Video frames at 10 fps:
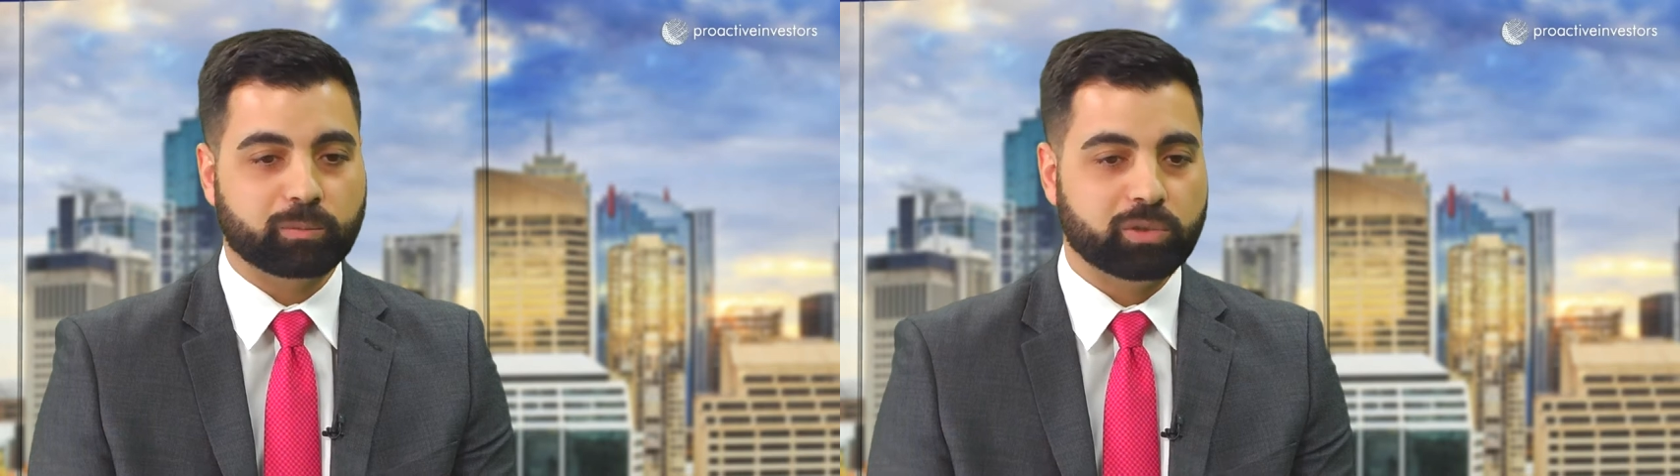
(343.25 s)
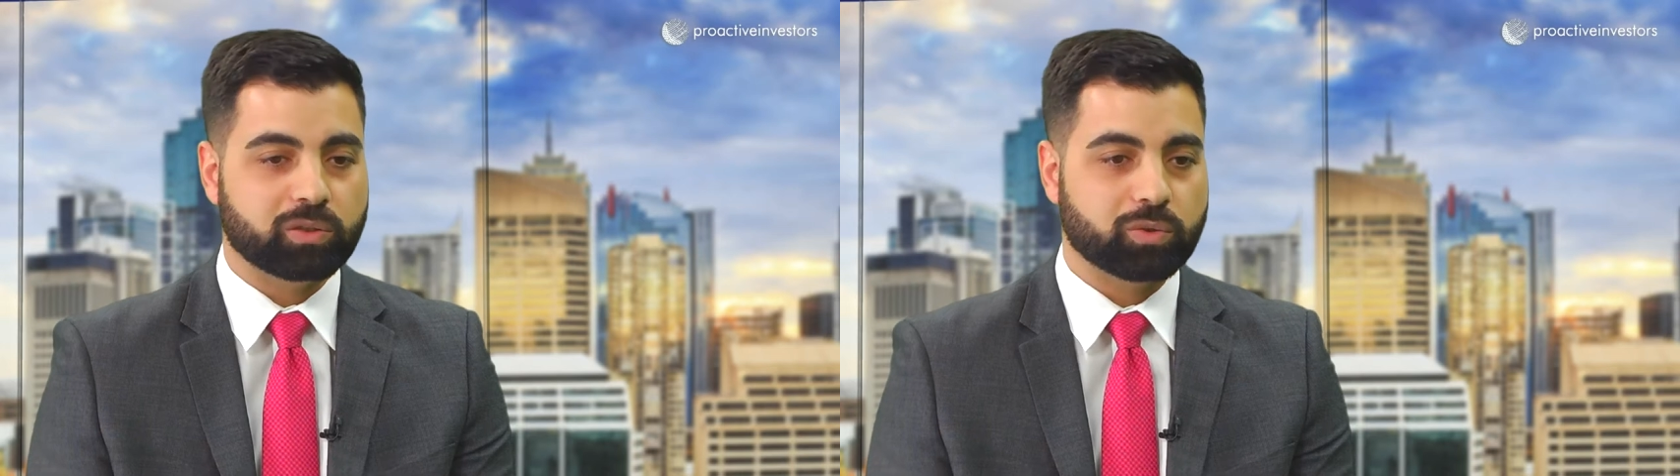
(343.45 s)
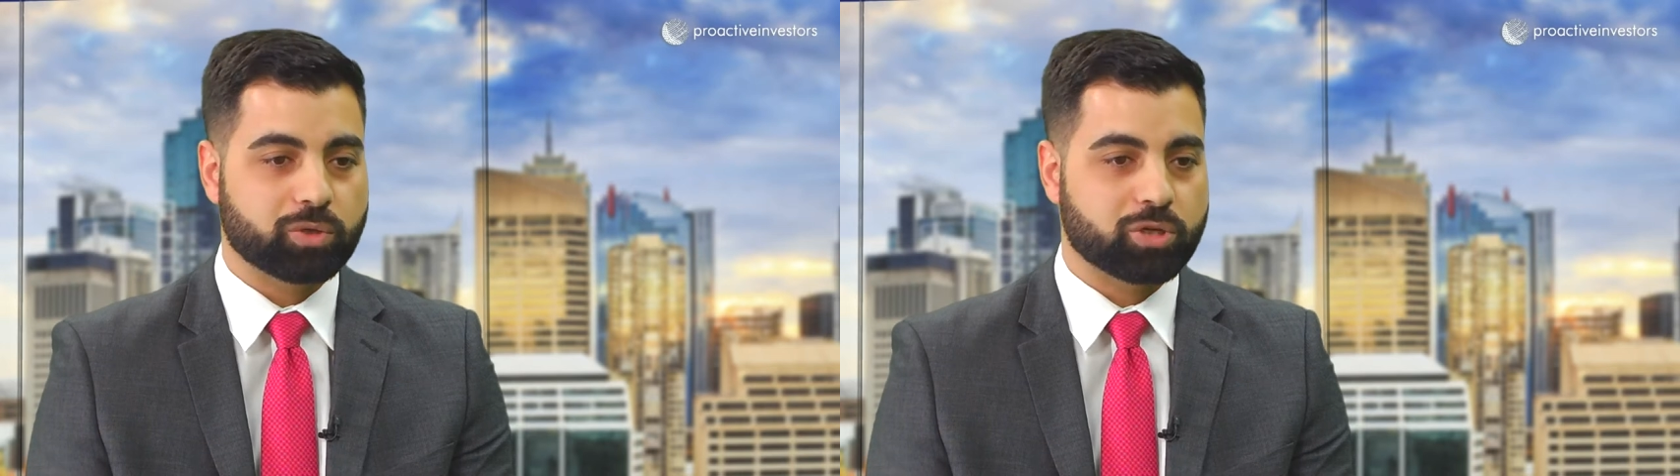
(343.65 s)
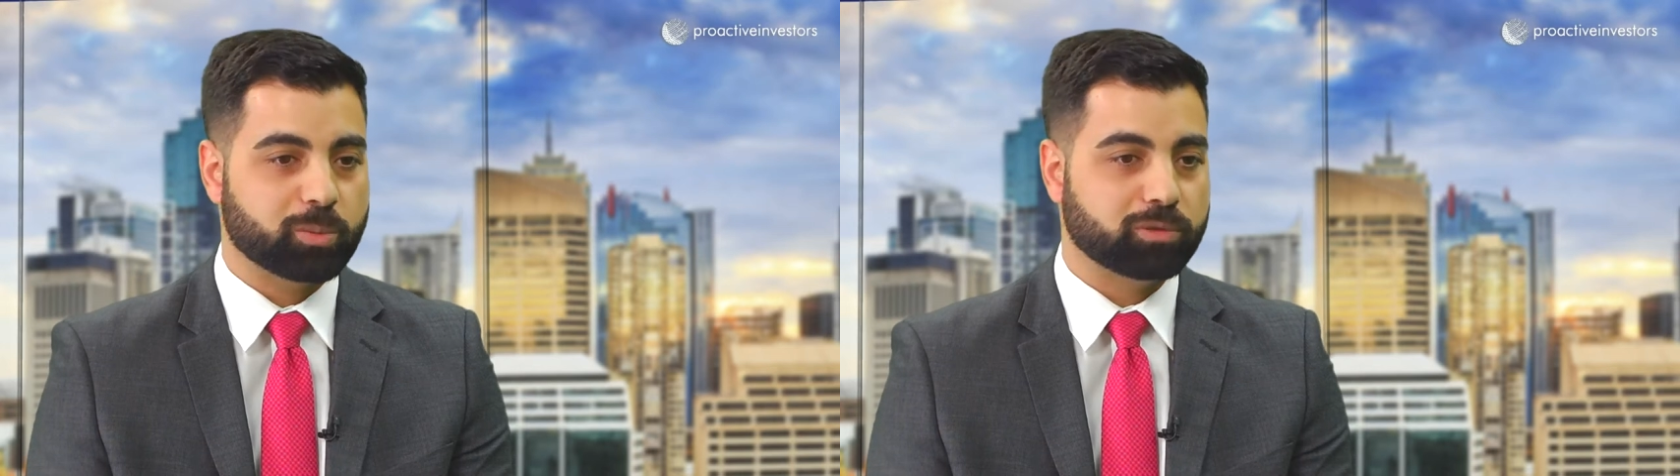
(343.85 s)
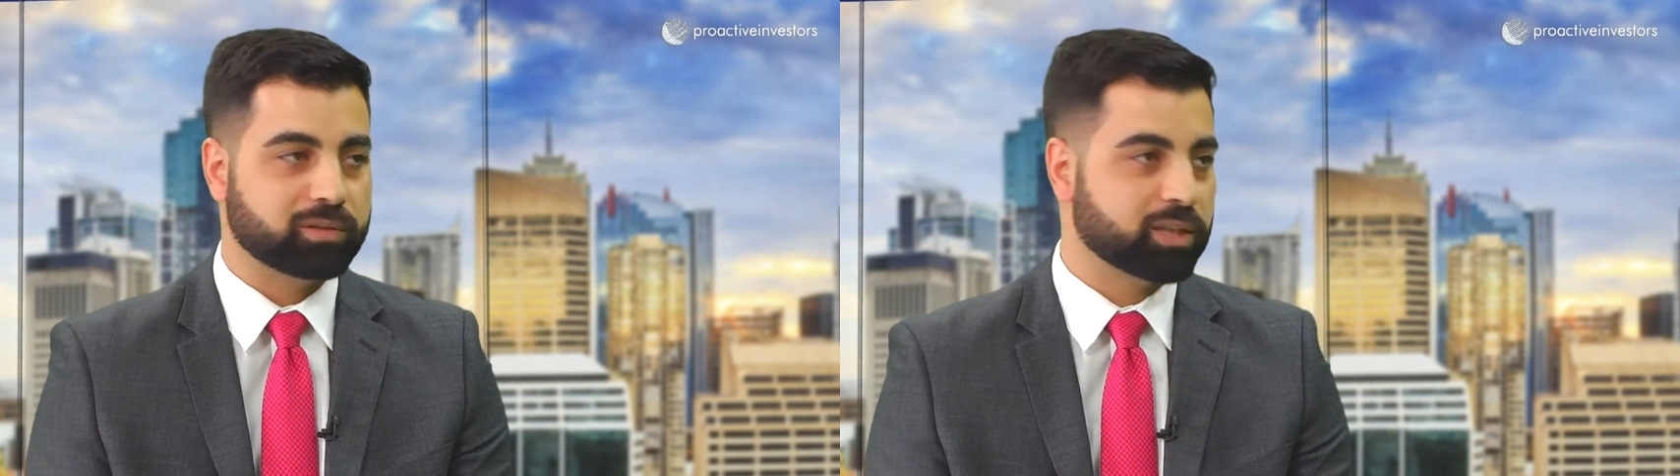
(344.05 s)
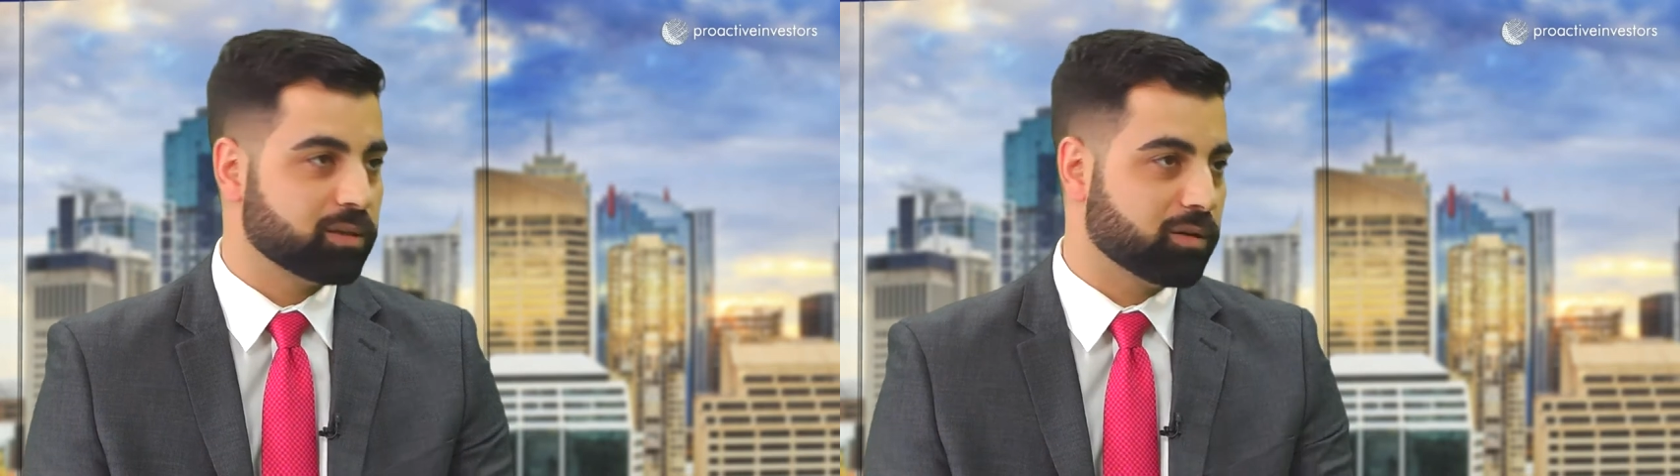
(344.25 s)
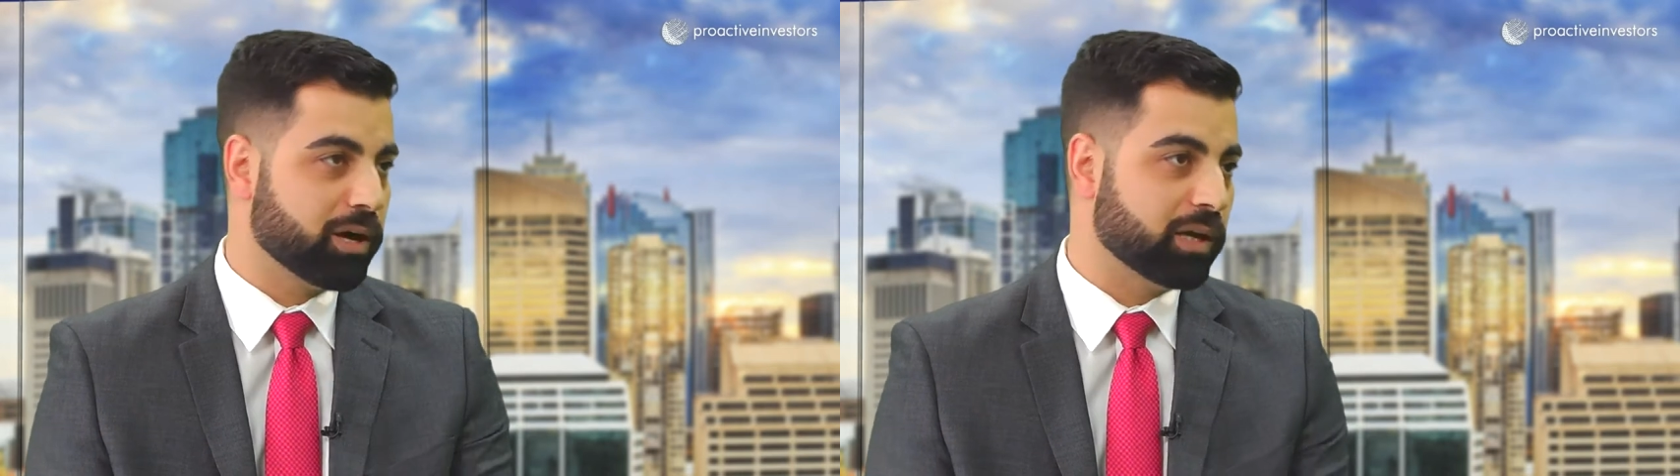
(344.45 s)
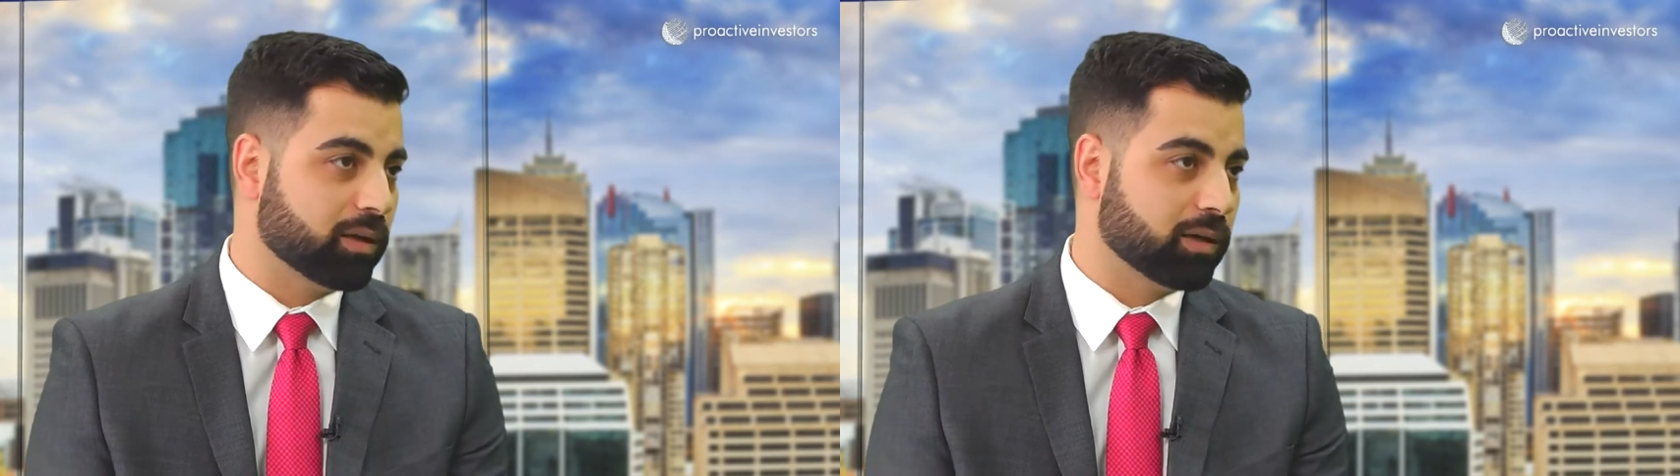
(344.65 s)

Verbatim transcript: mentorship of another great